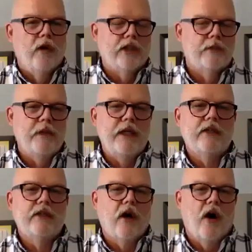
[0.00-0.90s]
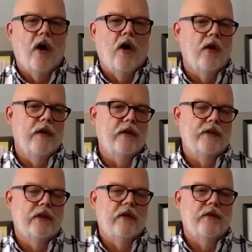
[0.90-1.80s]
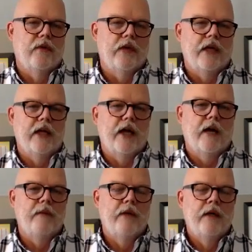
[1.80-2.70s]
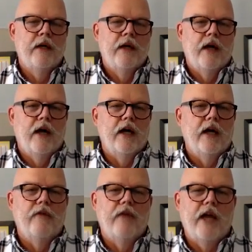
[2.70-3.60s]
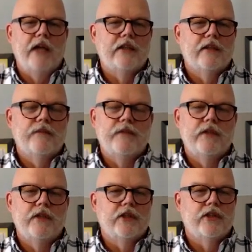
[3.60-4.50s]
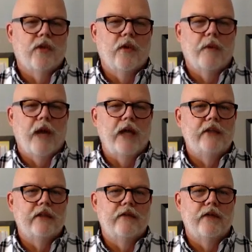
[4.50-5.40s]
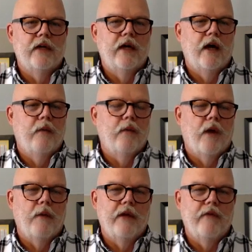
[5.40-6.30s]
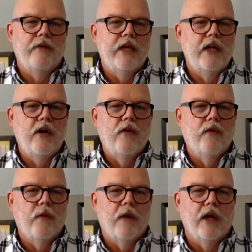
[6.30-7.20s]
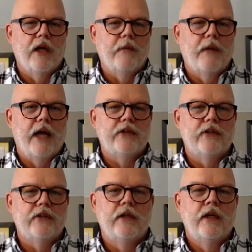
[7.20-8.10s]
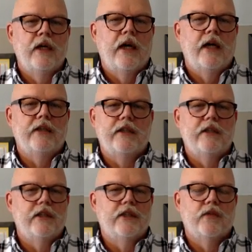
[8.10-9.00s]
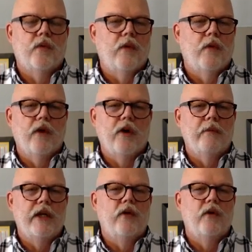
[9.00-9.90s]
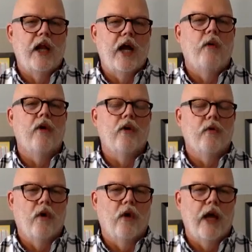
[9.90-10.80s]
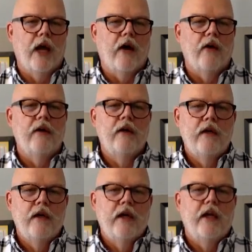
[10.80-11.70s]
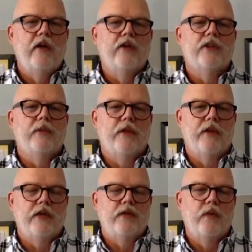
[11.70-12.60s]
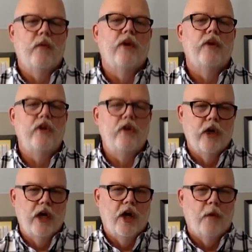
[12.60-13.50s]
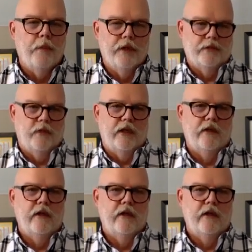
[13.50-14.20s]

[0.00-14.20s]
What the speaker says: to speak to all of those through that time. In advance, just a short bites of probably a video from our lead pastor. He said, this is what we're going to be doing and how we're going to roll it out. And here's some of the things we want you to help us with.